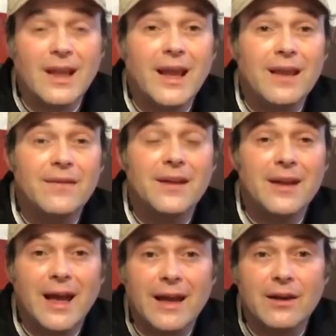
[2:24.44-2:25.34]
and the
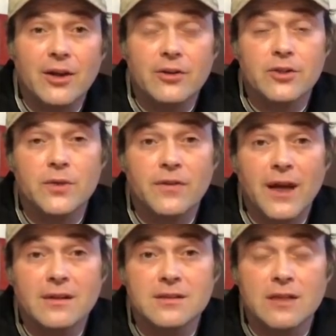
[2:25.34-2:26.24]
900 to
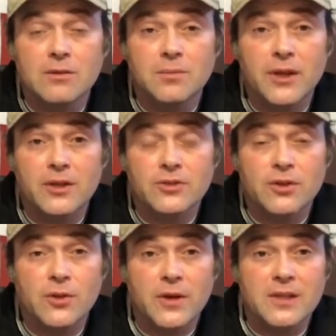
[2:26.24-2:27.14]
1,000 level players
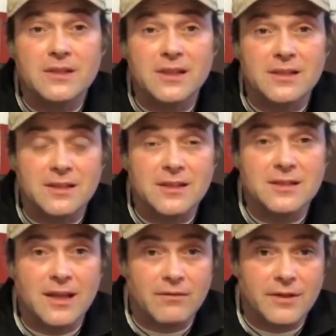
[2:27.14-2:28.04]
are throwing 60 to
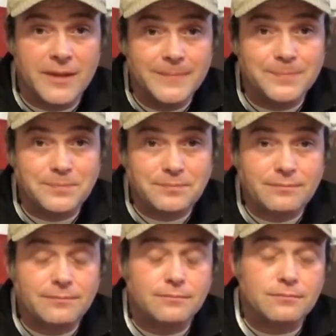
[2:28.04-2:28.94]
70,
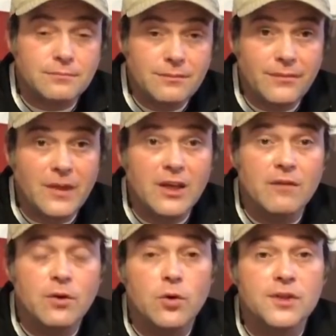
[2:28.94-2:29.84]
and
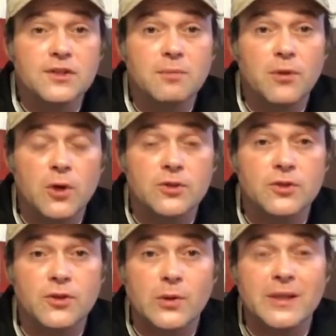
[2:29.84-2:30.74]
of course the
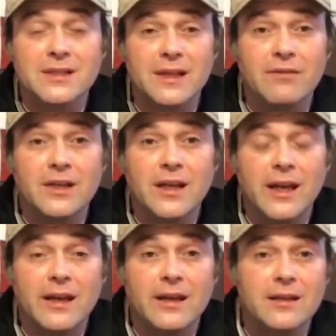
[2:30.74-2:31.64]
pros are throwing 70 to
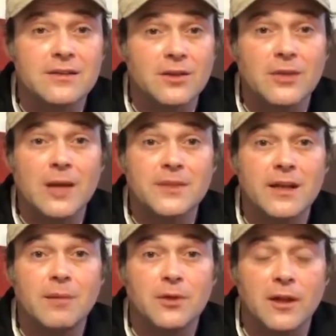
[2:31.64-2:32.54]
80 and sometimes
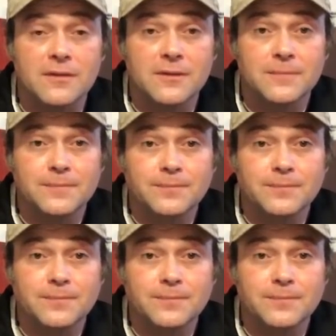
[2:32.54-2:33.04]
80 plus.